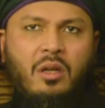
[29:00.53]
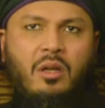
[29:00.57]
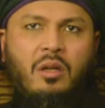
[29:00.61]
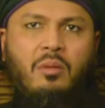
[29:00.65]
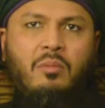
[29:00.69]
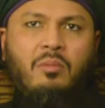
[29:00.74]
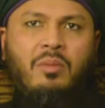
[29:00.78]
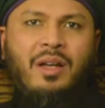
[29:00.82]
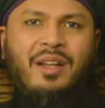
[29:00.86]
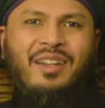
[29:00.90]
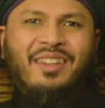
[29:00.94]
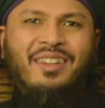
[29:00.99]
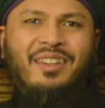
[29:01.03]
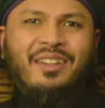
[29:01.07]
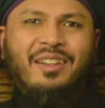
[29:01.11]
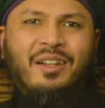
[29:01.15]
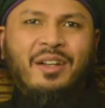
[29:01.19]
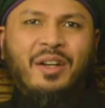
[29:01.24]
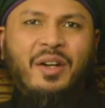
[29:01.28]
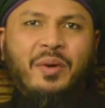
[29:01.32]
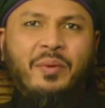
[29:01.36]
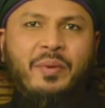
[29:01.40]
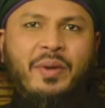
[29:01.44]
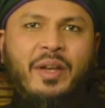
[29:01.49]
But
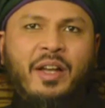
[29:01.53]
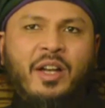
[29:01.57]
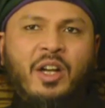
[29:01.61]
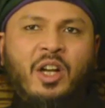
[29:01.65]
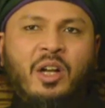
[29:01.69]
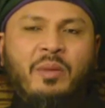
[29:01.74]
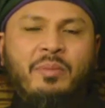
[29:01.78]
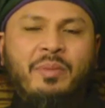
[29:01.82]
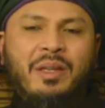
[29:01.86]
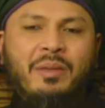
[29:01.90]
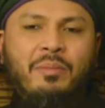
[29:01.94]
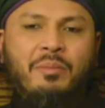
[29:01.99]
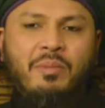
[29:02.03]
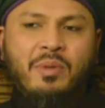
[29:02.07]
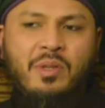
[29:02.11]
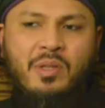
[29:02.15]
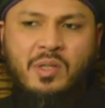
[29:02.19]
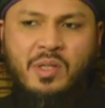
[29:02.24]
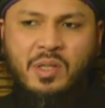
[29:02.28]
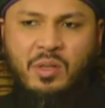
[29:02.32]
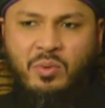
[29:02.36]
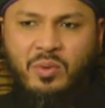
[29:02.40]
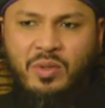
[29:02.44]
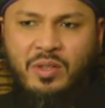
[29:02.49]
we are not being
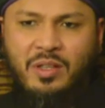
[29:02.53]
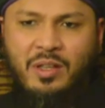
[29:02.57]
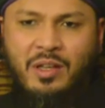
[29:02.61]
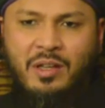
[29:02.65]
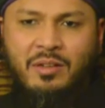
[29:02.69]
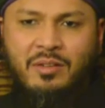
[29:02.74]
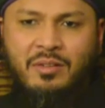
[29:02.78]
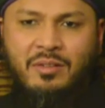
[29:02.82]
busy with that.